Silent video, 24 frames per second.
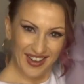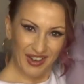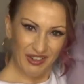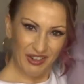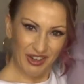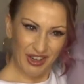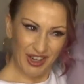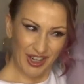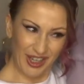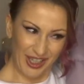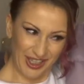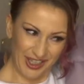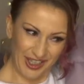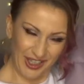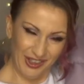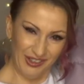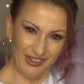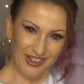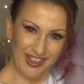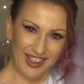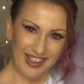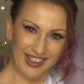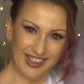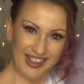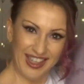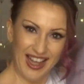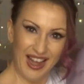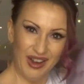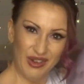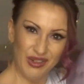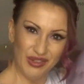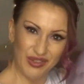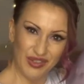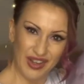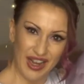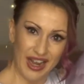What a cute little
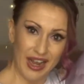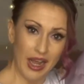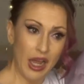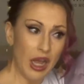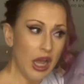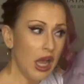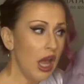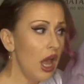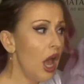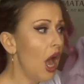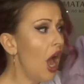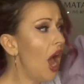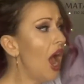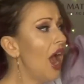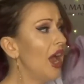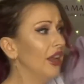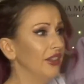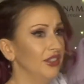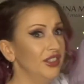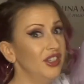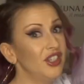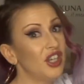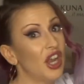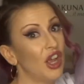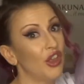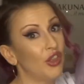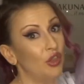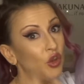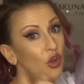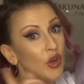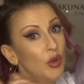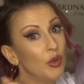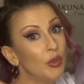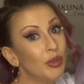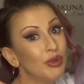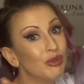outfit. And I
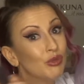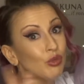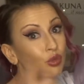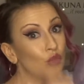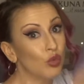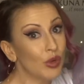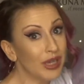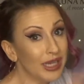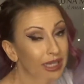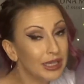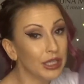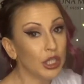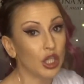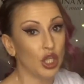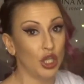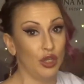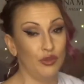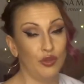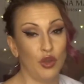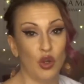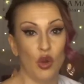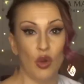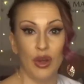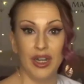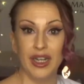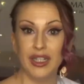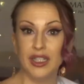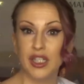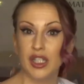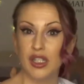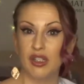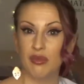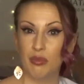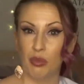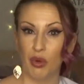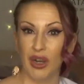thought it would be really cute for going into
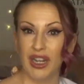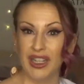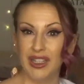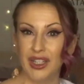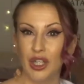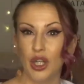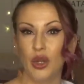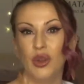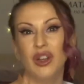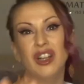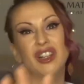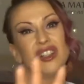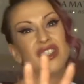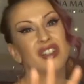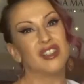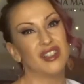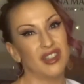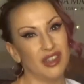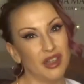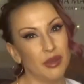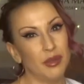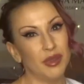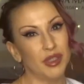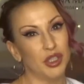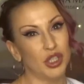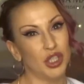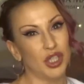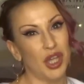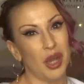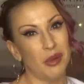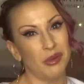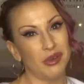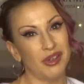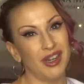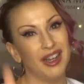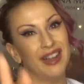spring, you know, and it's still a bit
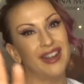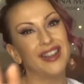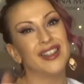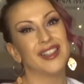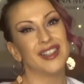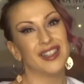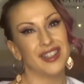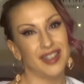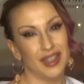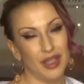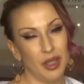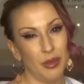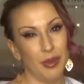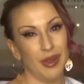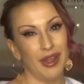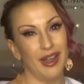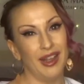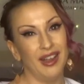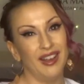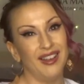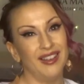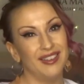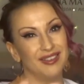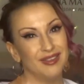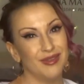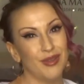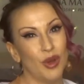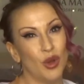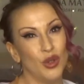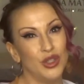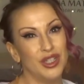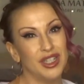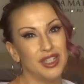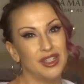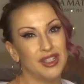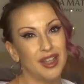showery and it's still a bit
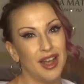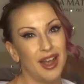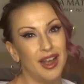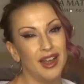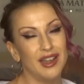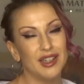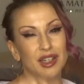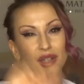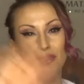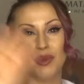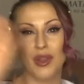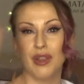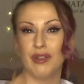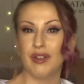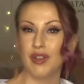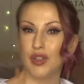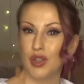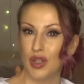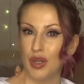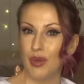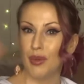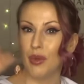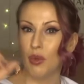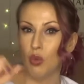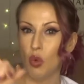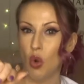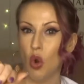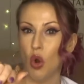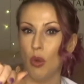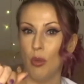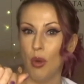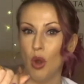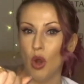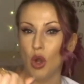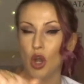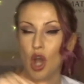undecided whether it's going to be
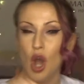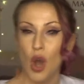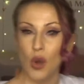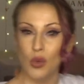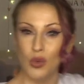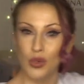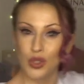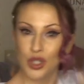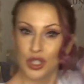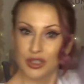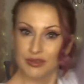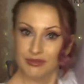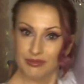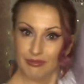warm or cold.